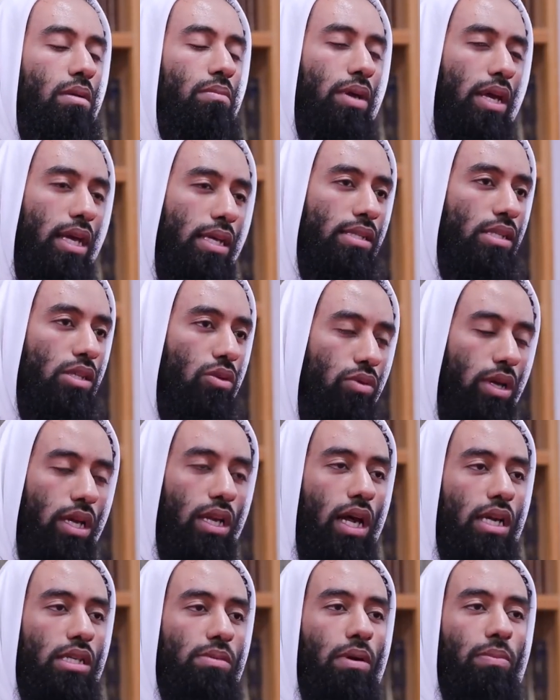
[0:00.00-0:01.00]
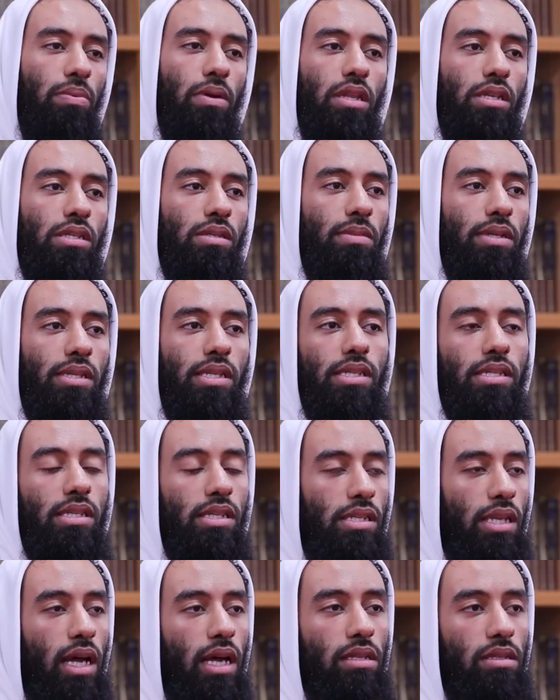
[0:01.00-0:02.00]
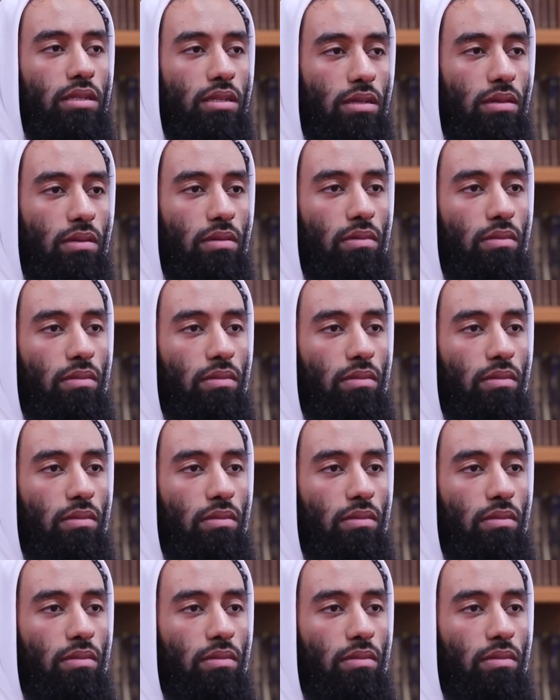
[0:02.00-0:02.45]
begins to realize, my brothers and my sisters, that